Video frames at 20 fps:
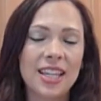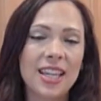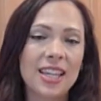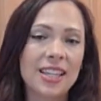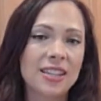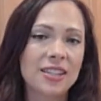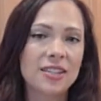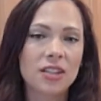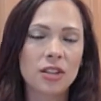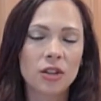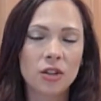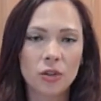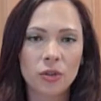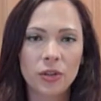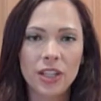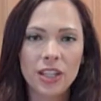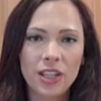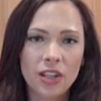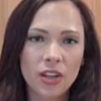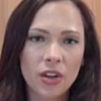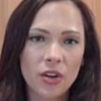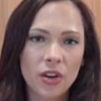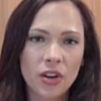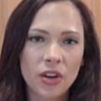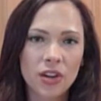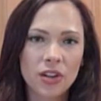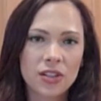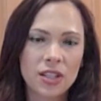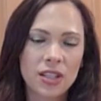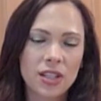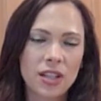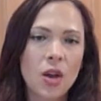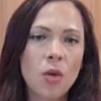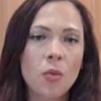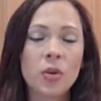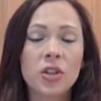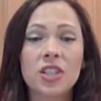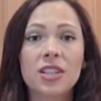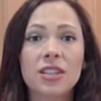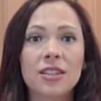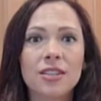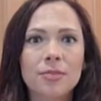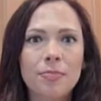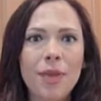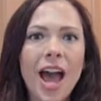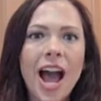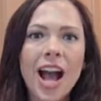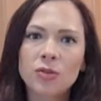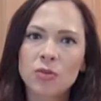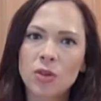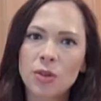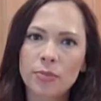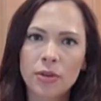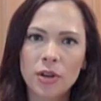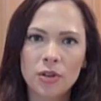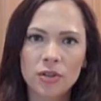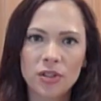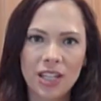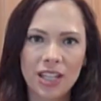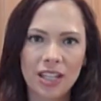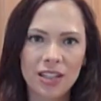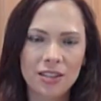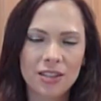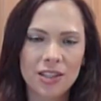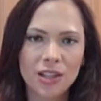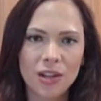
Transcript: is Greek yogurt, which is packed with protein.